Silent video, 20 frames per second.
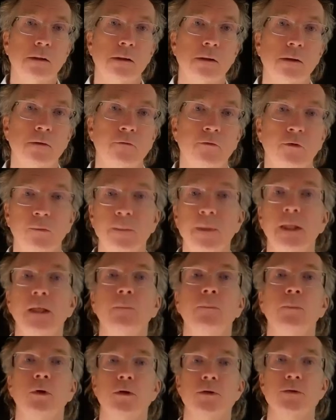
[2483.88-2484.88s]
For me
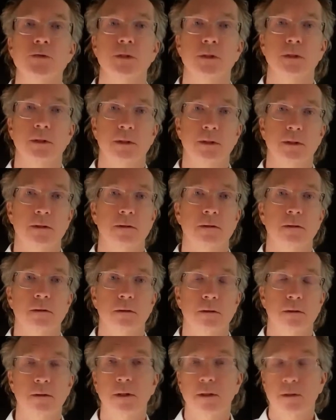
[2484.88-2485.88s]
personally,
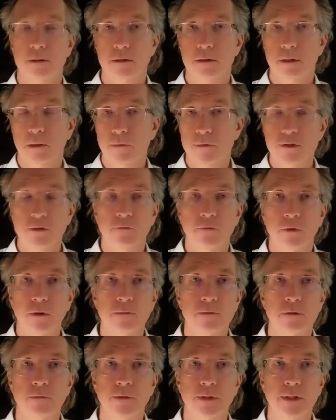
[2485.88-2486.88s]
as how it's
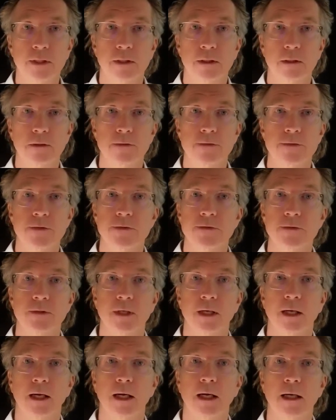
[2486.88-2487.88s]
evolved over the years, is
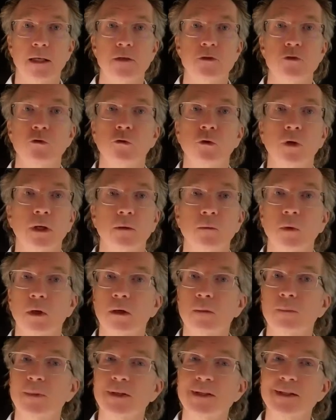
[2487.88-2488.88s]
I do not want
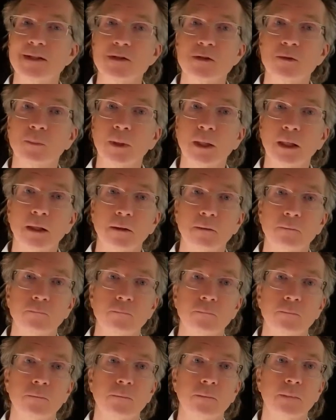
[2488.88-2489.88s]
to participate
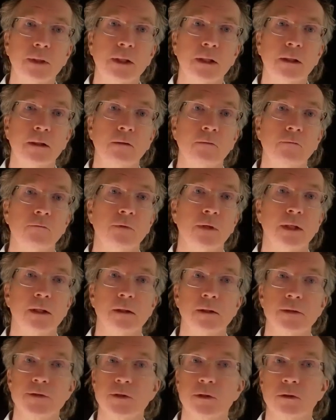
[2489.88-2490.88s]
in
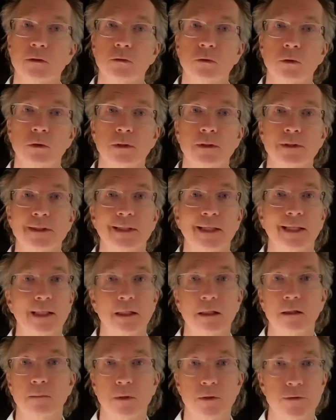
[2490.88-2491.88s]
violence and cruelty to
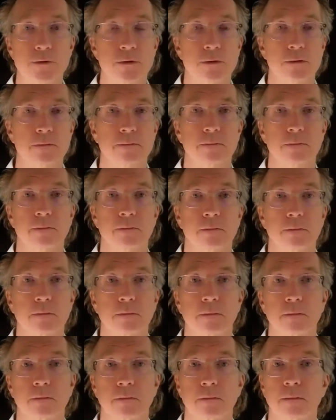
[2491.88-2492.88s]
animals.
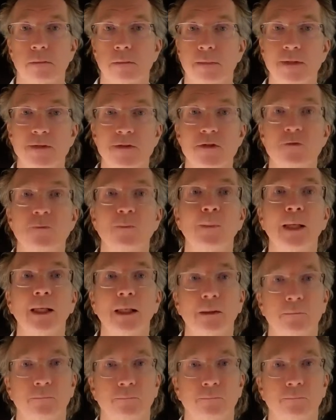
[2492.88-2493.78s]
That's just me.